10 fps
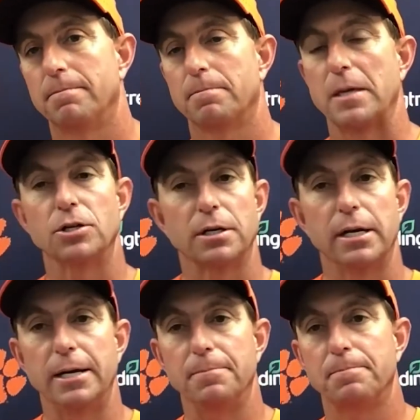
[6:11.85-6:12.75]
they took a
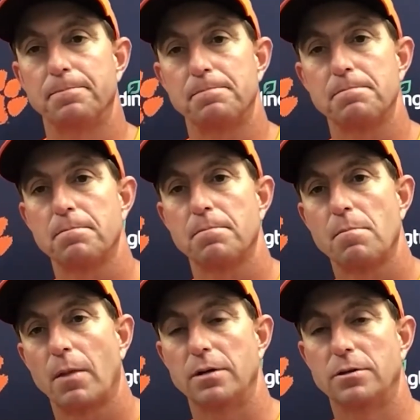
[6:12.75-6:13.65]
knee.
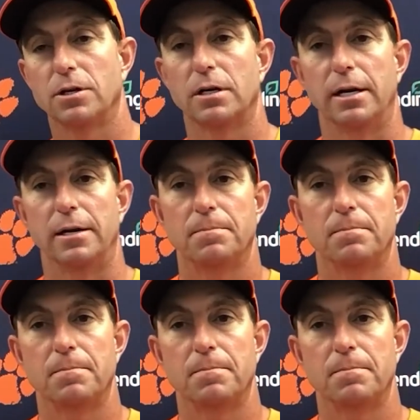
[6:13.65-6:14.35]
They took a knee.